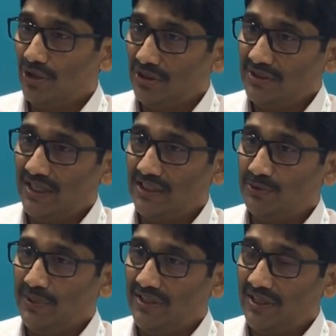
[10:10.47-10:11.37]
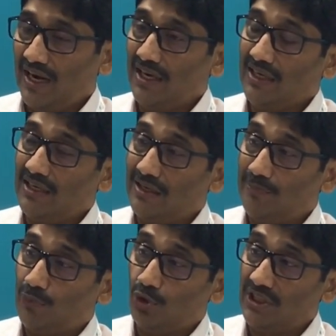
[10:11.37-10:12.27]
because that is being tracked and
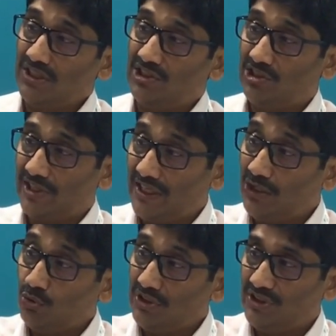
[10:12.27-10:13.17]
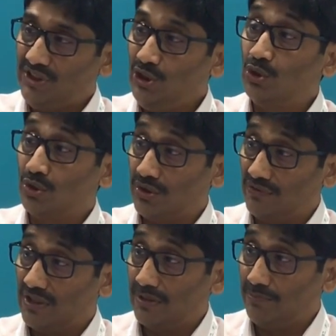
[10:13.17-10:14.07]
reported straight to the CEOs of
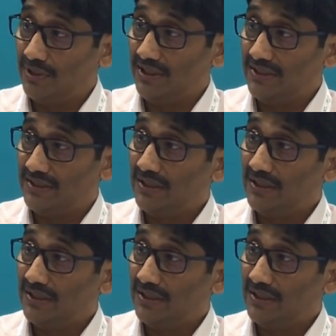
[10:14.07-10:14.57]
the companies,